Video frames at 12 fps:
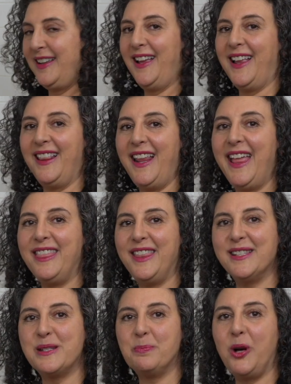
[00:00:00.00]
and let
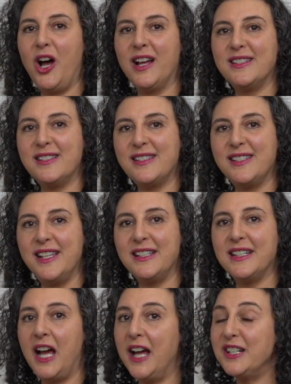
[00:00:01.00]
this pot
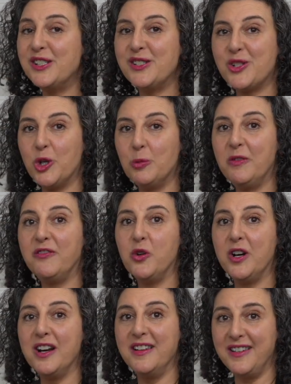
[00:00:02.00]
sit undisturbed
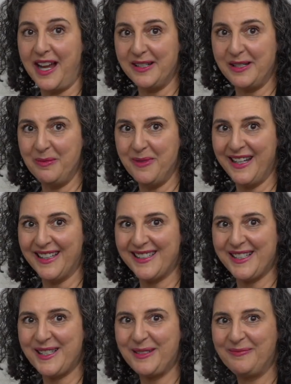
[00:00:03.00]
for 90
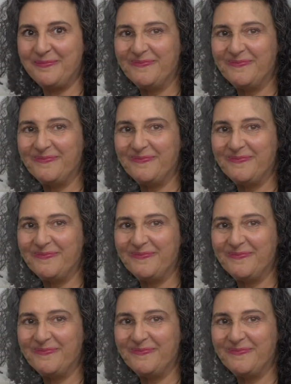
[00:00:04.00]
minutes.